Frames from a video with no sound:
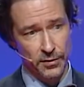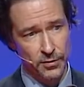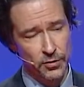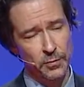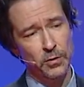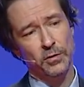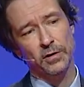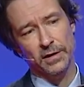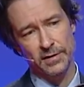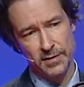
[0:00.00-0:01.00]
contribute, you
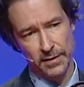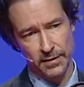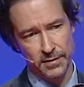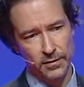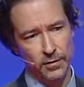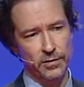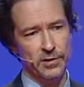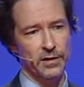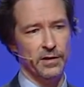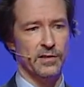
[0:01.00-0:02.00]
can understand the
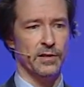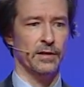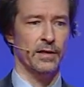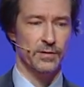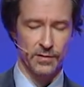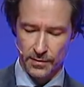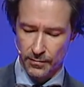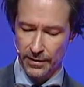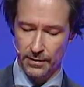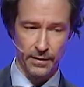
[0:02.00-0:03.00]
technology and things like that, so it's a
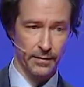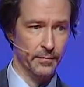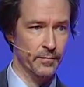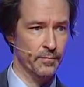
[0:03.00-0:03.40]
great thing.